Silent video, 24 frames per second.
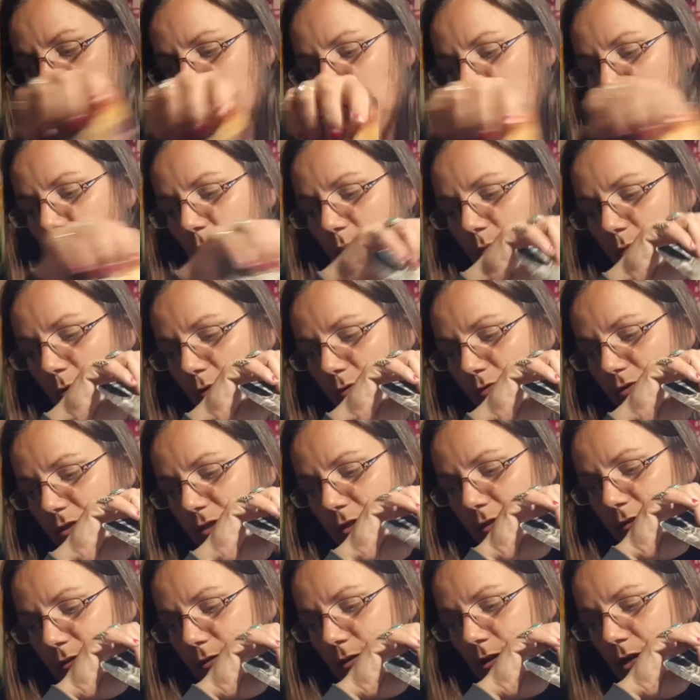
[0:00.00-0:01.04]
to a
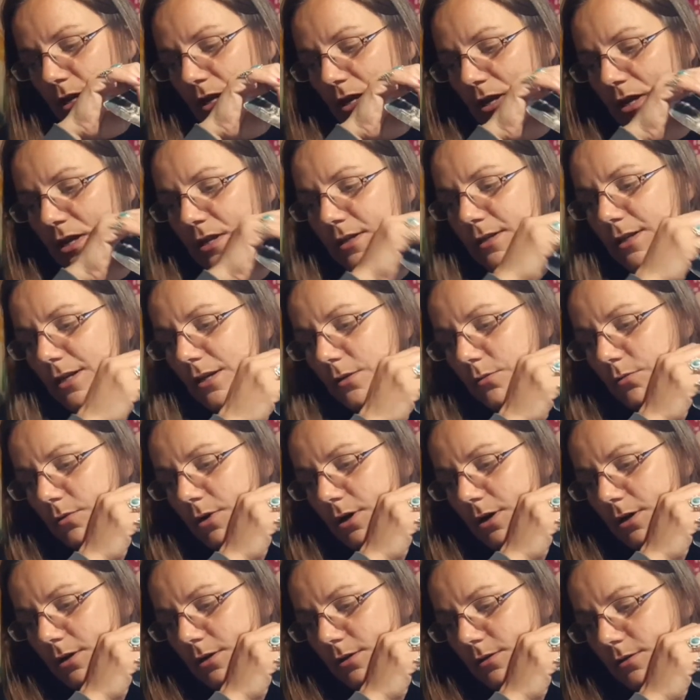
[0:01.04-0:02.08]
person. Knight of
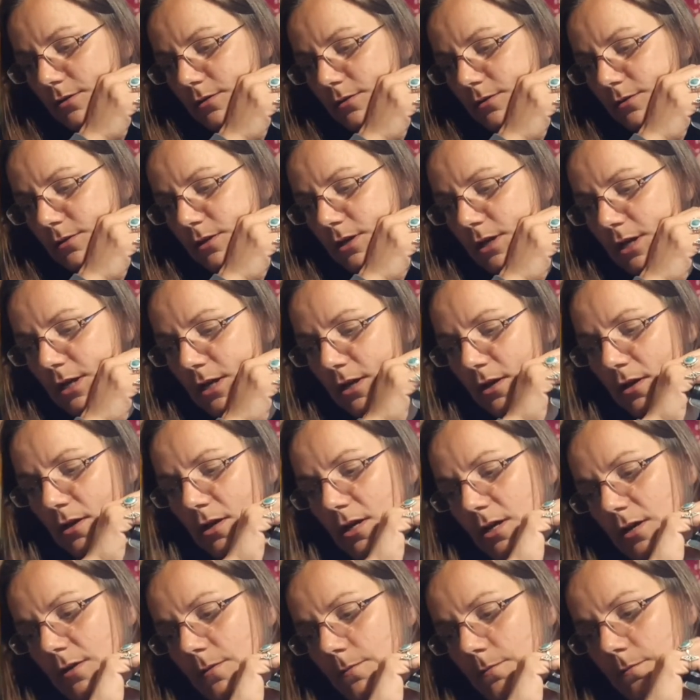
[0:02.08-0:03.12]
Wands.
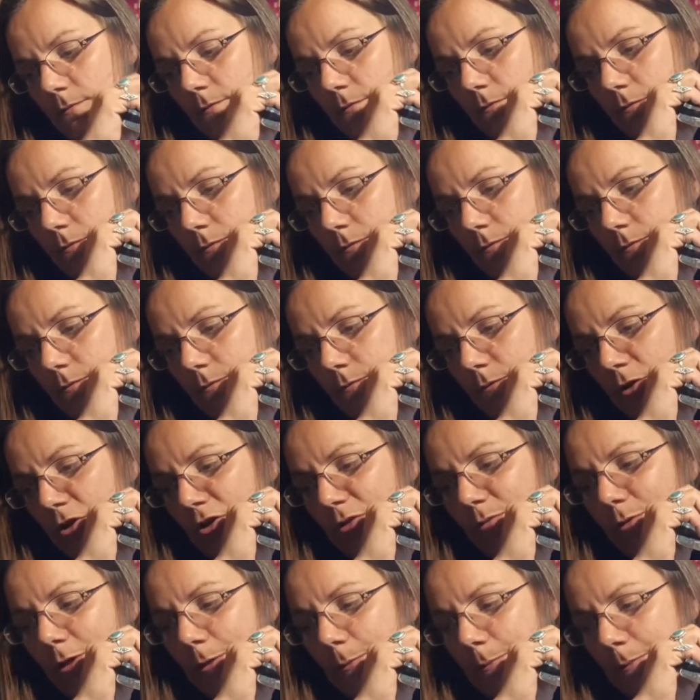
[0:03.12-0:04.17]
Could
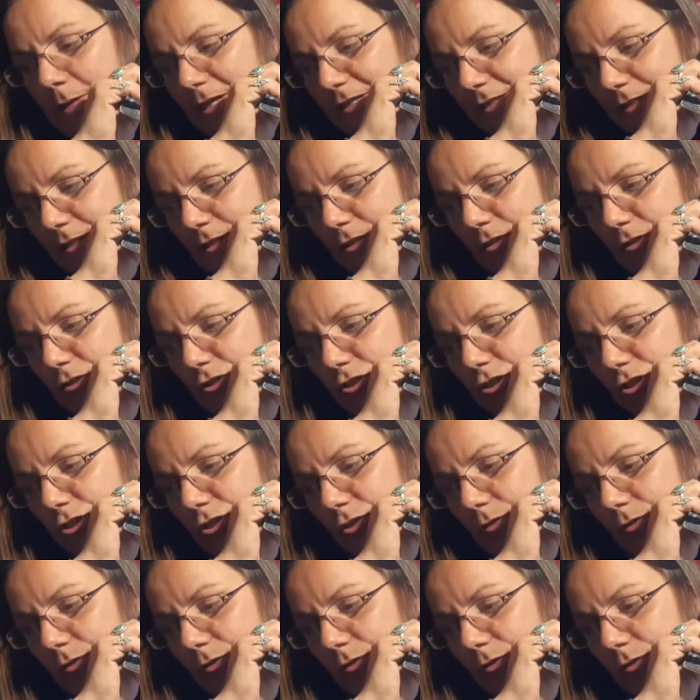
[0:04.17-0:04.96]
be a message.